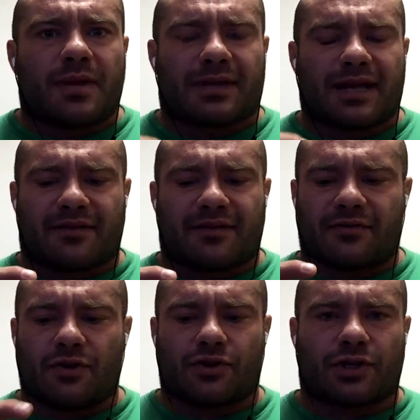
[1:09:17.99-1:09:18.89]
have enough
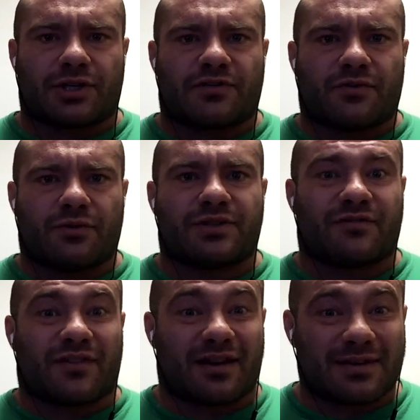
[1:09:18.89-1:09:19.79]
nutritious foods and
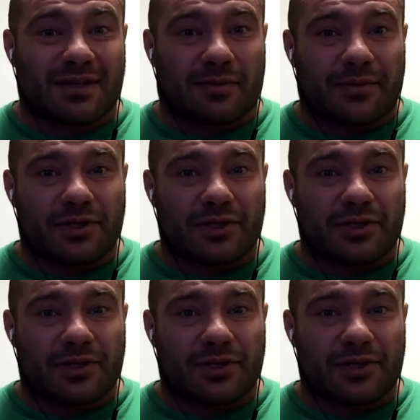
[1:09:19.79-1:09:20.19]
vitamin supplements